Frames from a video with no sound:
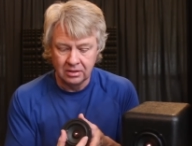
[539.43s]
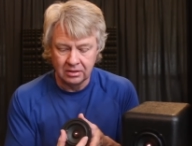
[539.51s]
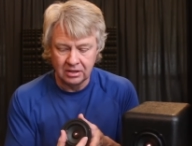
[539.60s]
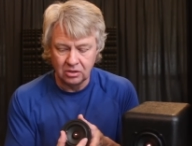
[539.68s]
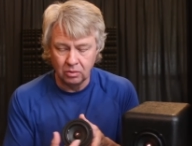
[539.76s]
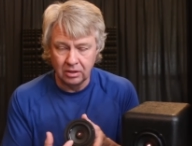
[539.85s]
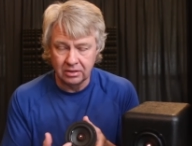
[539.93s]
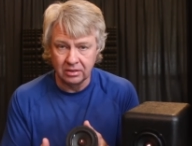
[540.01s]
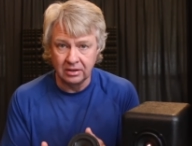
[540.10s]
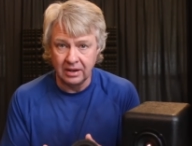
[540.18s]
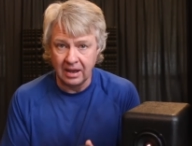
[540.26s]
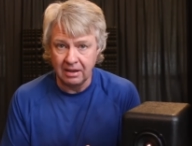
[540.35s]
than the width of
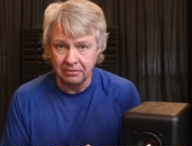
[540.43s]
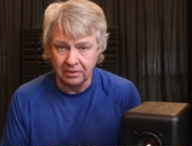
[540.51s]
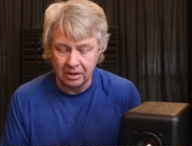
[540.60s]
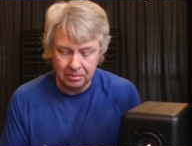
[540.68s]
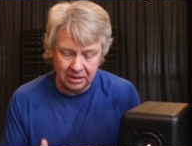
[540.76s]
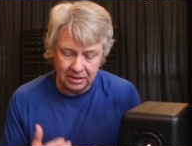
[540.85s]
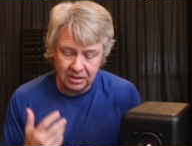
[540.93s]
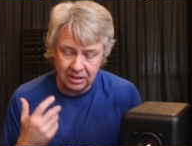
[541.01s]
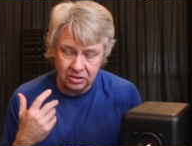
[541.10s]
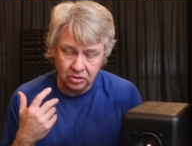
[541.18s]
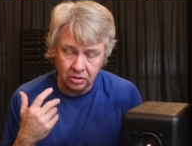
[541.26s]
the diaphragm, then it's